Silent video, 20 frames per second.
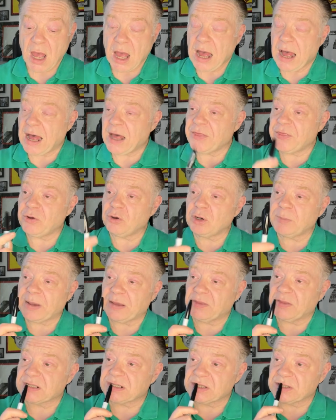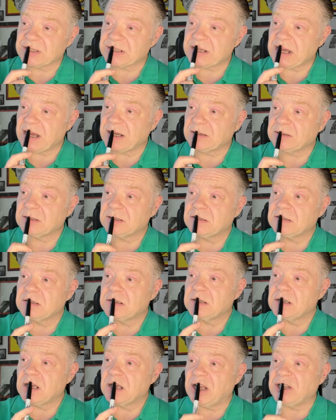I thought about this the other day.
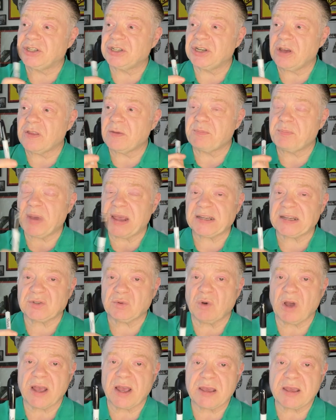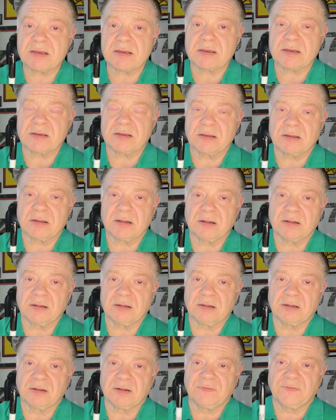And do you know the best way
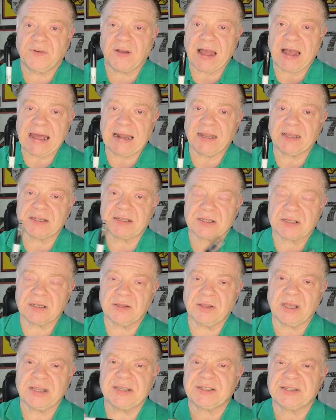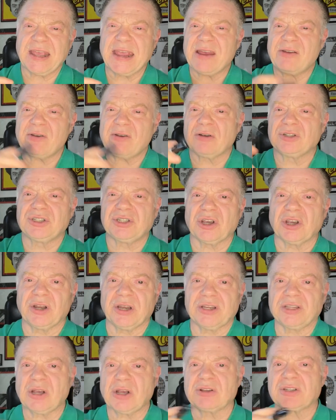for Alex? It's the hero's
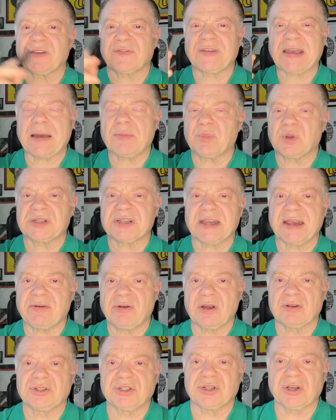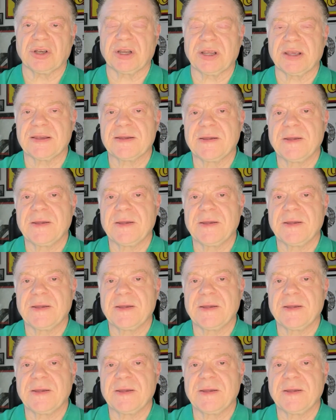journey, Joseph Campbell's hero's journey.